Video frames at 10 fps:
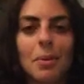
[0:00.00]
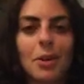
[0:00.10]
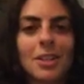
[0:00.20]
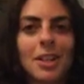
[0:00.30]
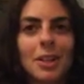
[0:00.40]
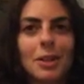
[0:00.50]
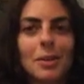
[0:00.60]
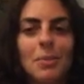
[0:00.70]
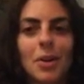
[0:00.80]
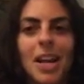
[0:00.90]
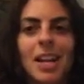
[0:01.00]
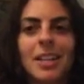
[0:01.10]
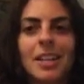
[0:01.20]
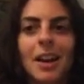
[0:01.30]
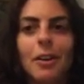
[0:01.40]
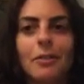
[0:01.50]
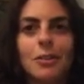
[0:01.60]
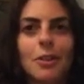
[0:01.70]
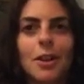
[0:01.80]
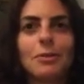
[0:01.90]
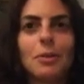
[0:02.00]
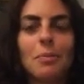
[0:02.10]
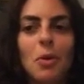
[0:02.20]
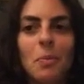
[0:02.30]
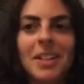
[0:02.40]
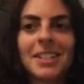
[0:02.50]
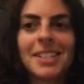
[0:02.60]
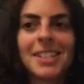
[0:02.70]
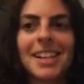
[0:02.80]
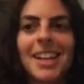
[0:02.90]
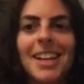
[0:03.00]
particular brand of stressful moments